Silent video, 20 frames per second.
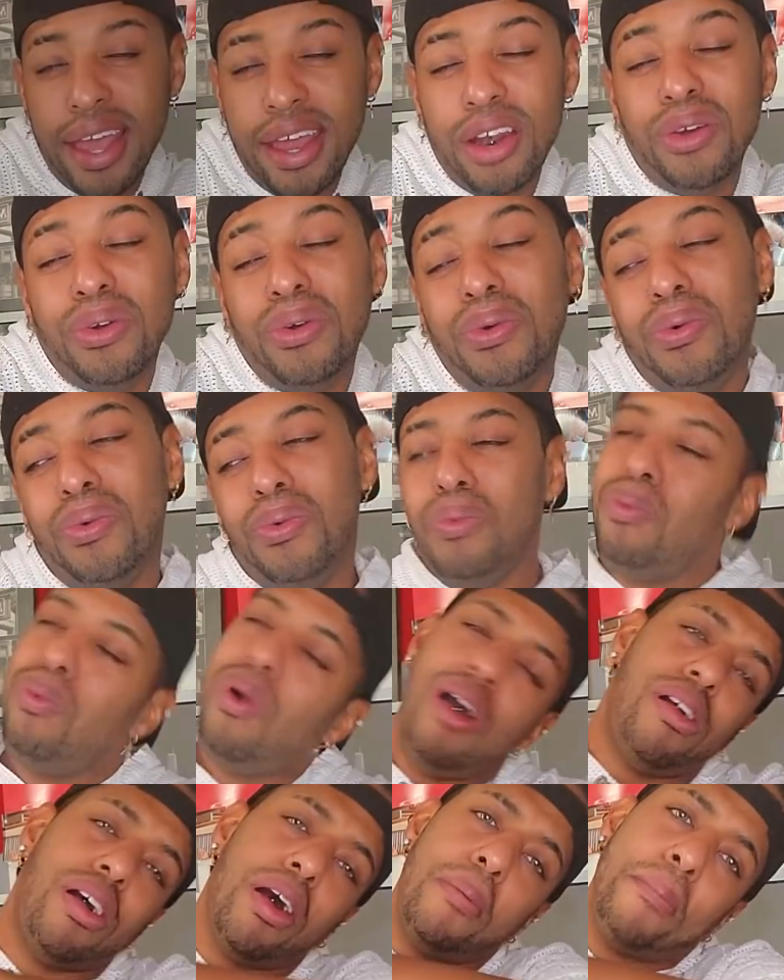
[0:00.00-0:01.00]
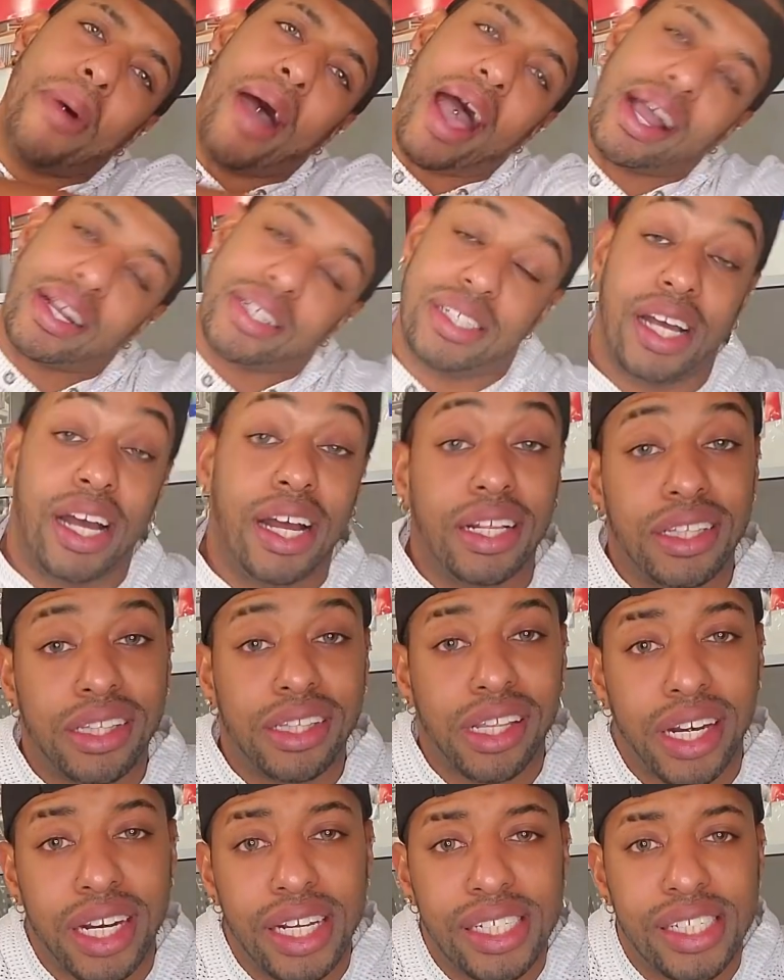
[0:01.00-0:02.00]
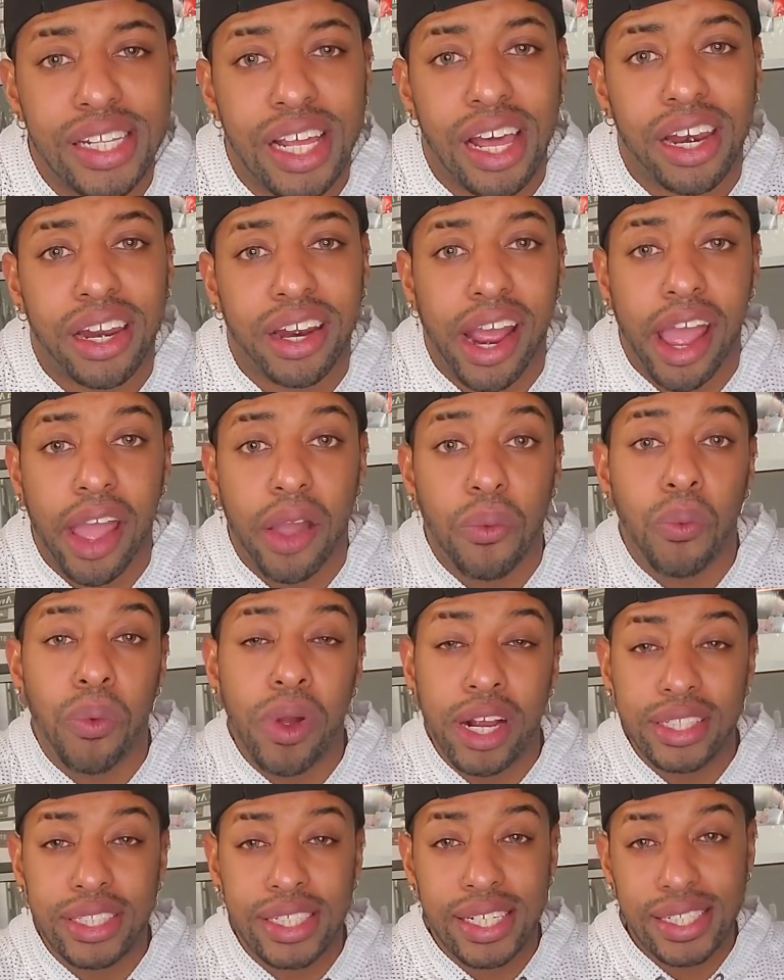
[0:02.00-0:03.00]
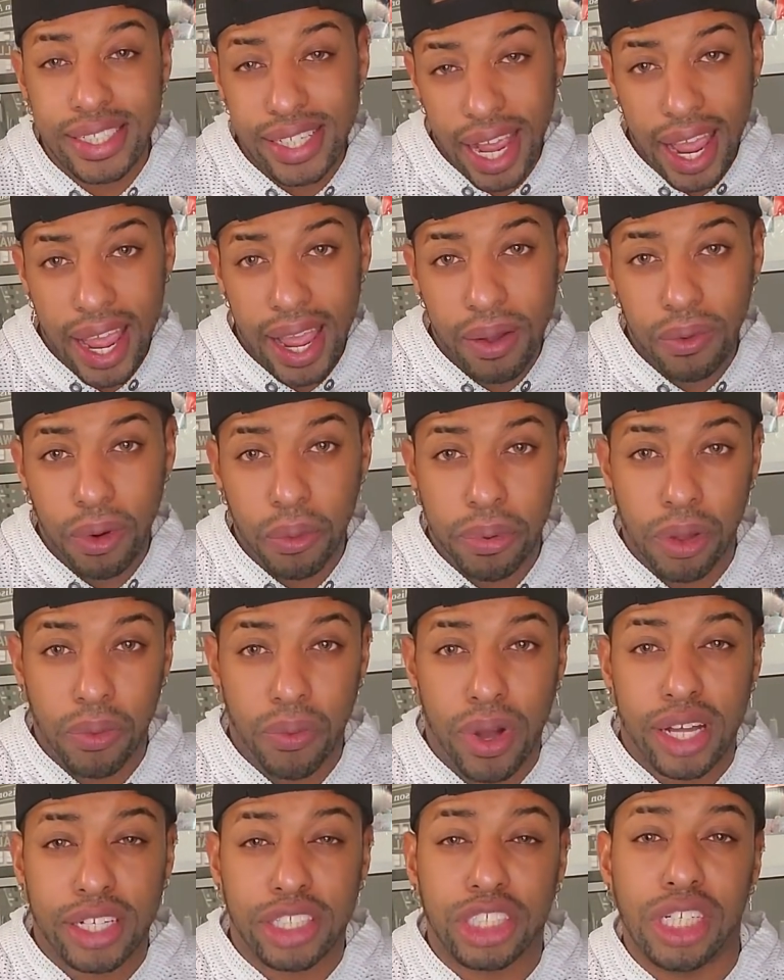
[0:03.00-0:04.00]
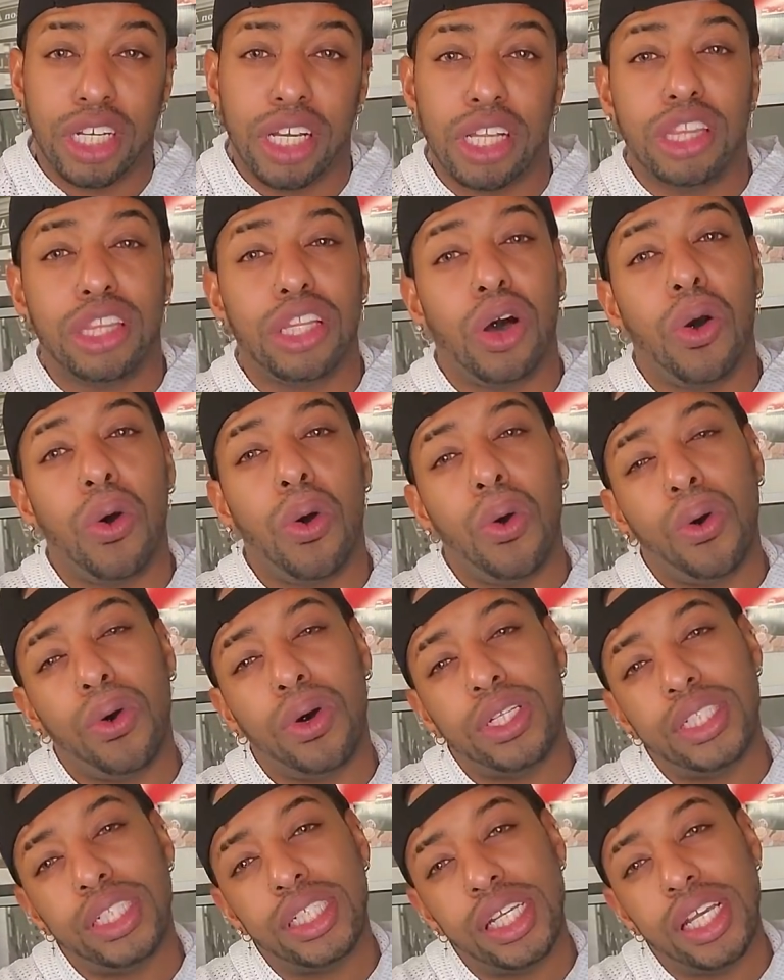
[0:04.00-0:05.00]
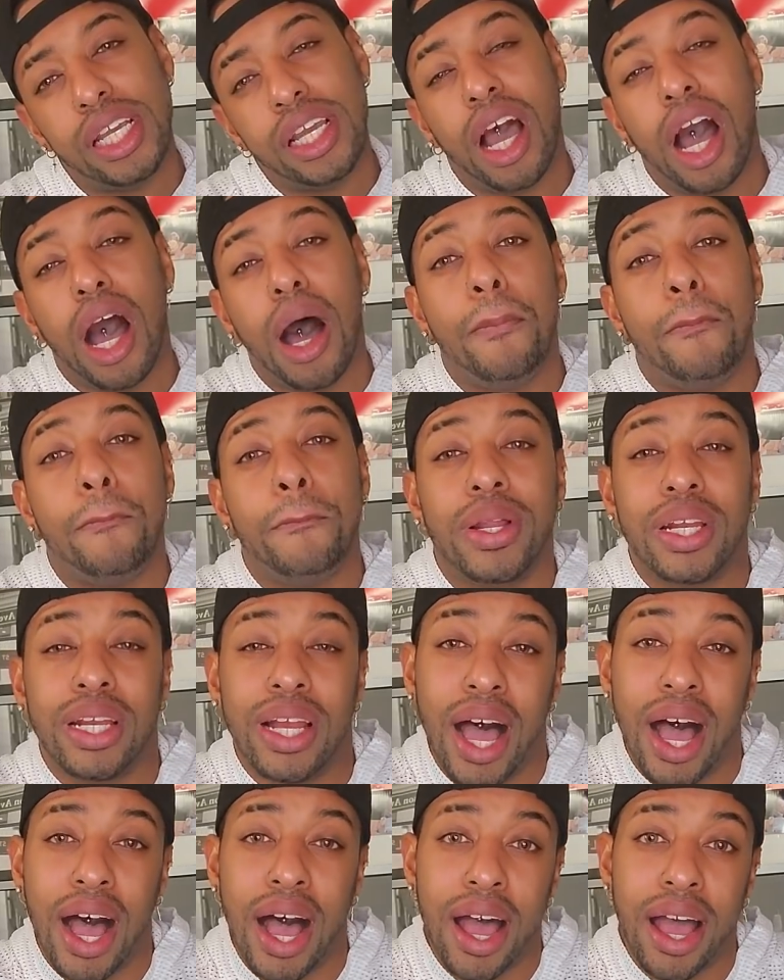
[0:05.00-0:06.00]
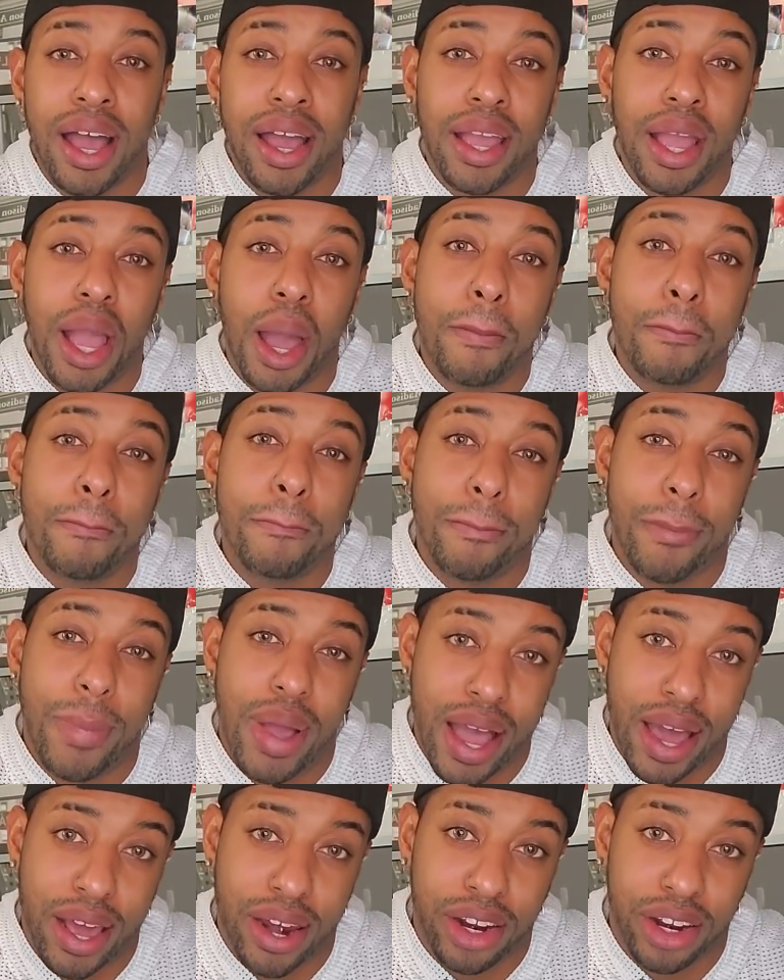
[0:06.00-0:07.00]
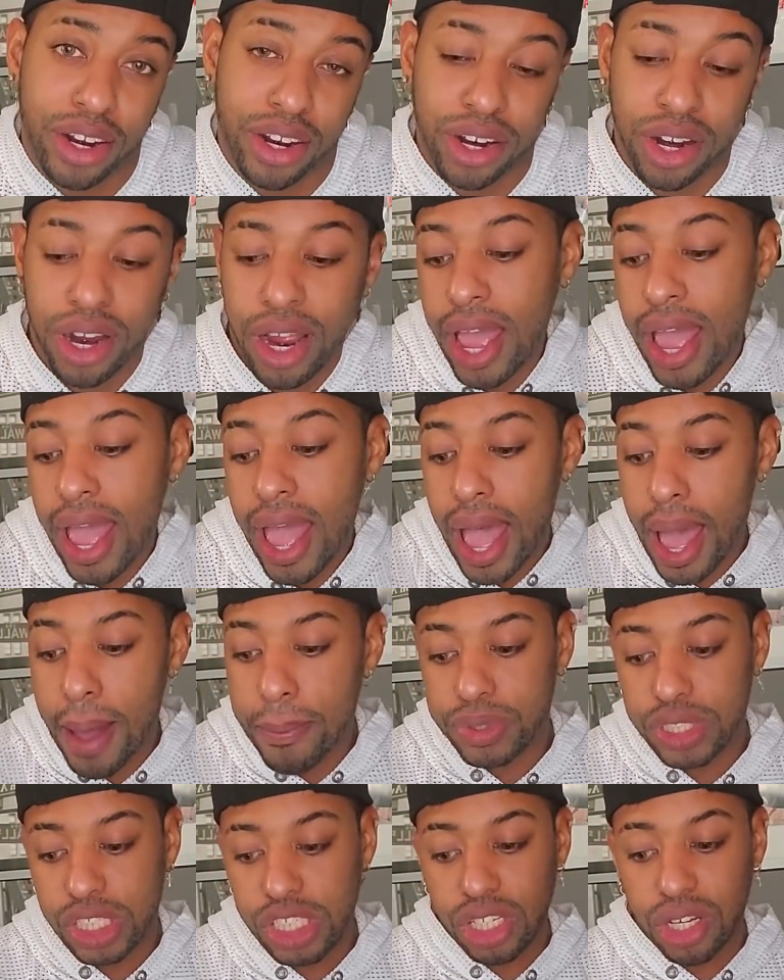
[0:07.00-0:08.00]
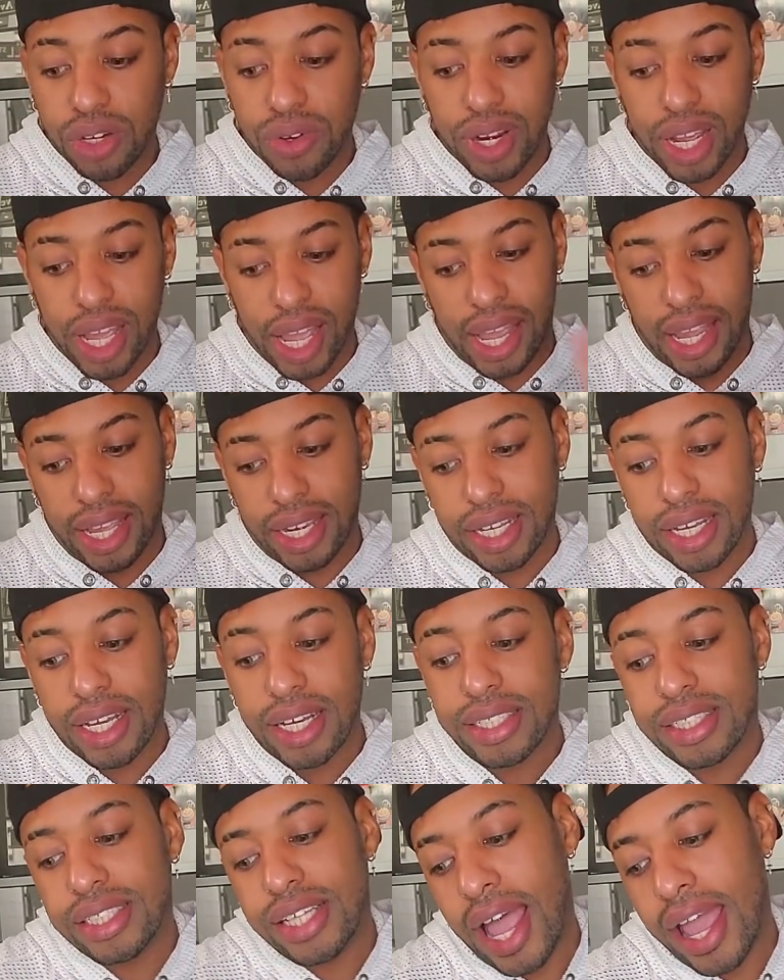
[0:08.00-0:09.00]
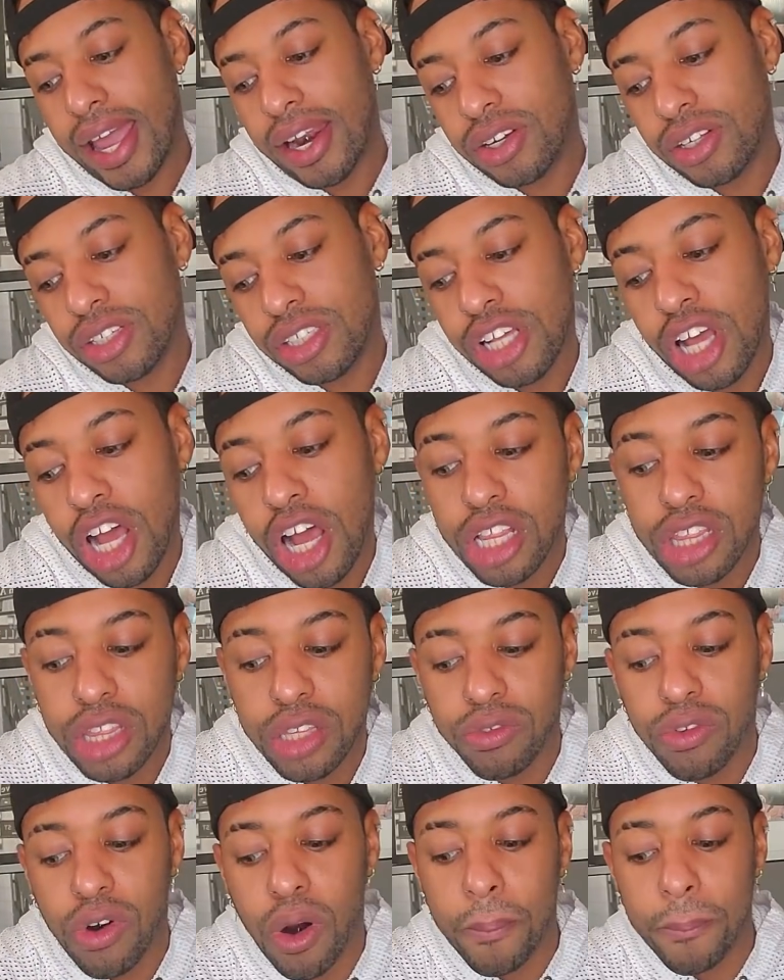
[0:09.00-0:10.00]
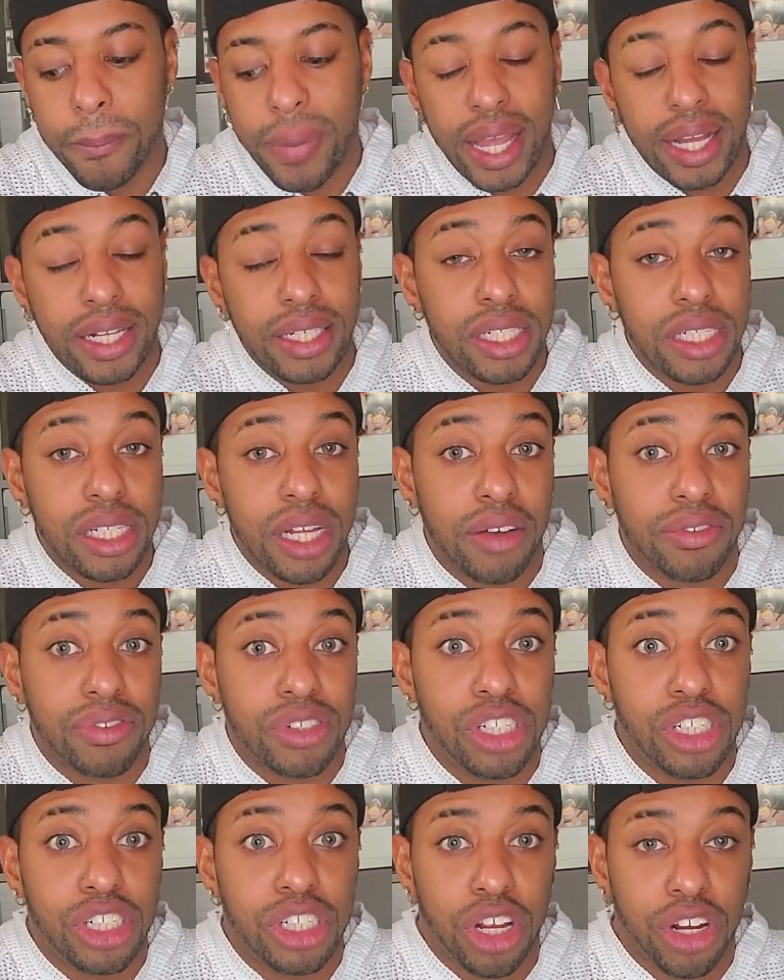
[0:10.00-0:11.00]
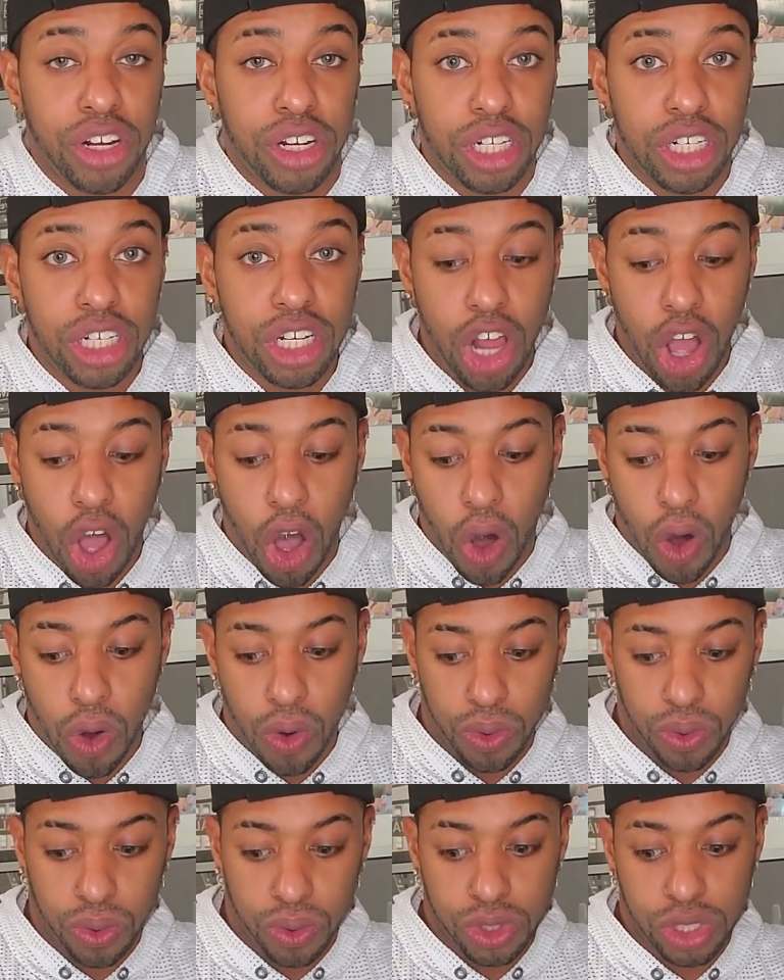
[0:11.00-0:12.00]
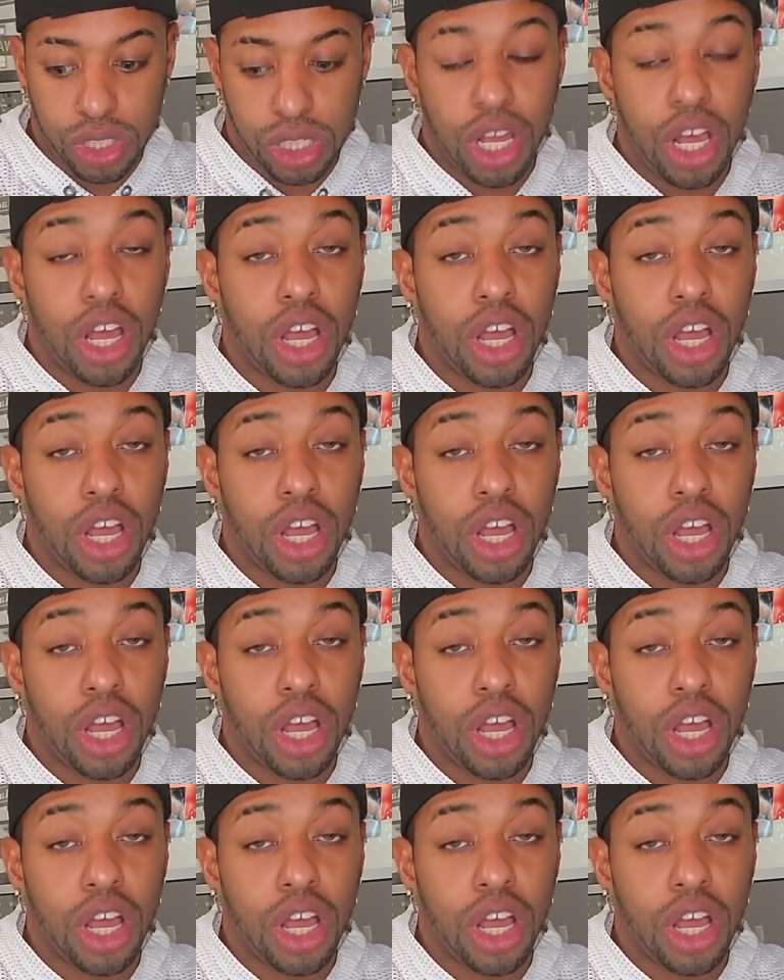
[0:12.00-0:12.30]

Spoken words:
And welcome back to Andres Are, where today we'll be watching The Haunting of Bly Manor, episode 8, titled The Romance of Certain Old